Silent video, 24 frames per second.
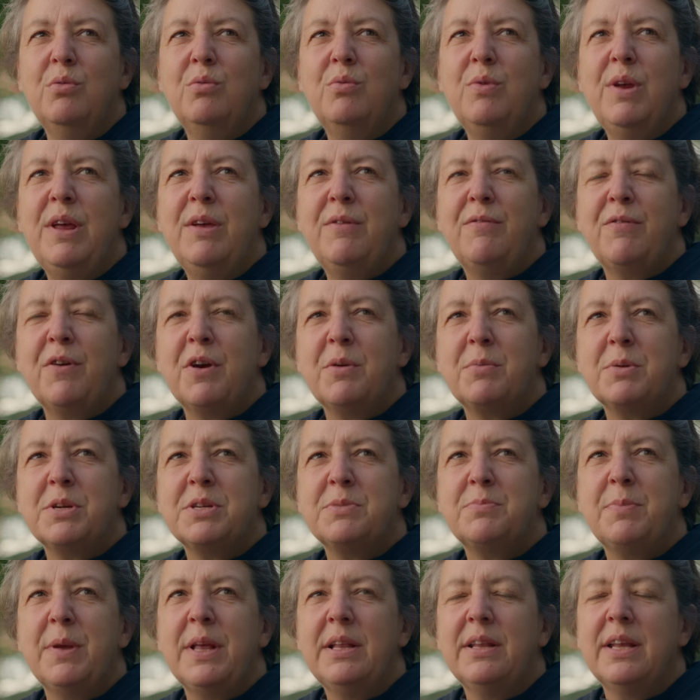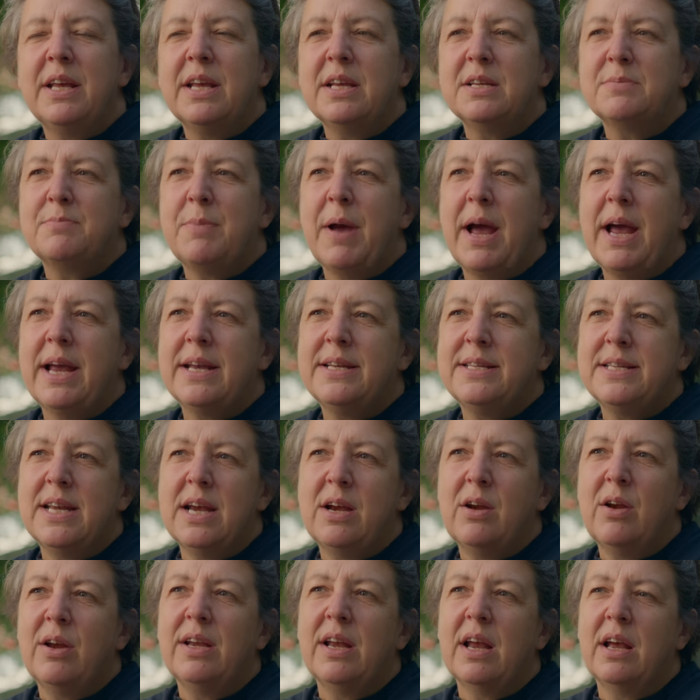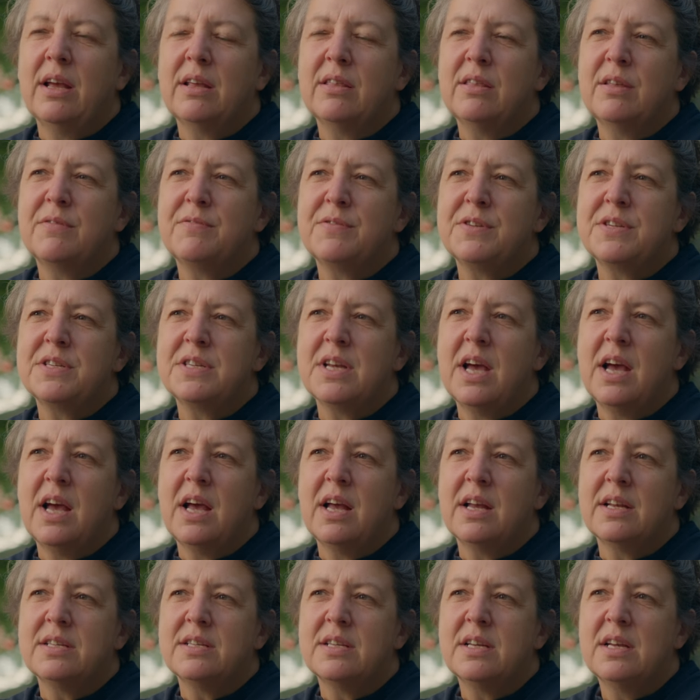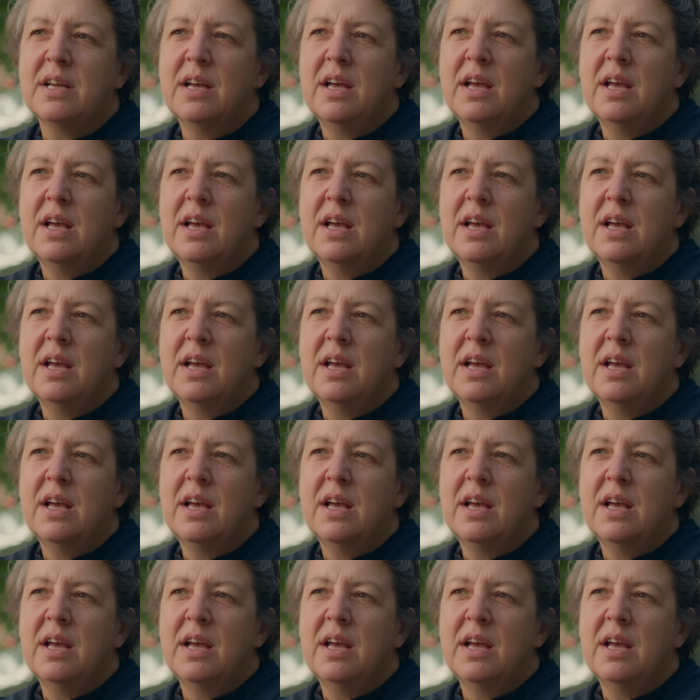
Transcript: refurbish buildings by tearing down the facades